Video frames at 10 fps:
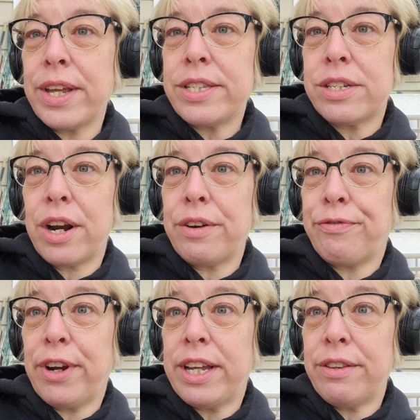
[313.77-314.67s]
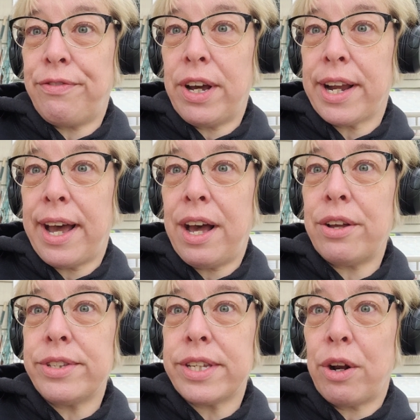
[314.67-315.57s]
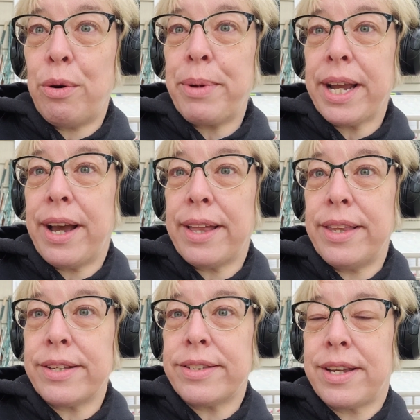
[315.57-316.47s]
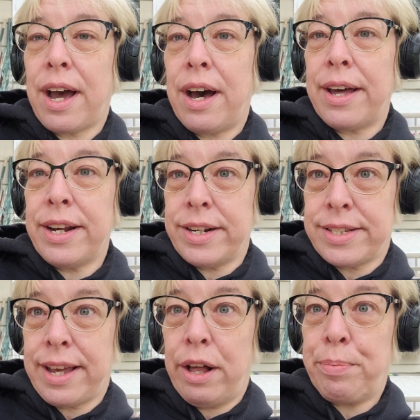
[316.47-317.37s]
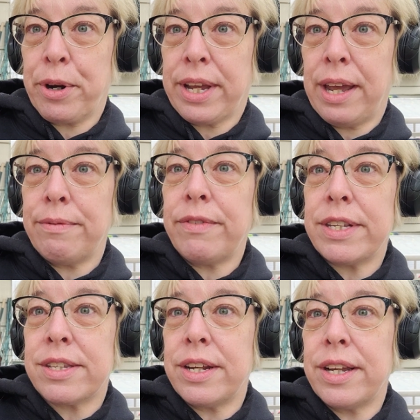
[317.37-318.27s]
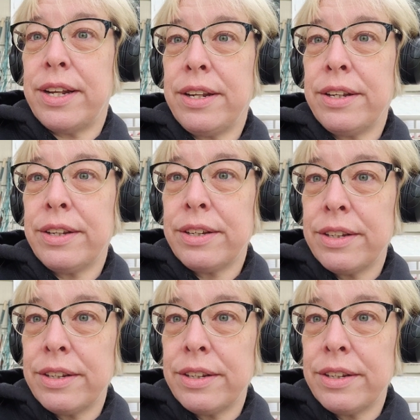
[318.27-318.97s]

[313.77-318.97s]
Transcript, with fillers: So they started freaking the fuck out and said, oh my god, this god and his helper came visited.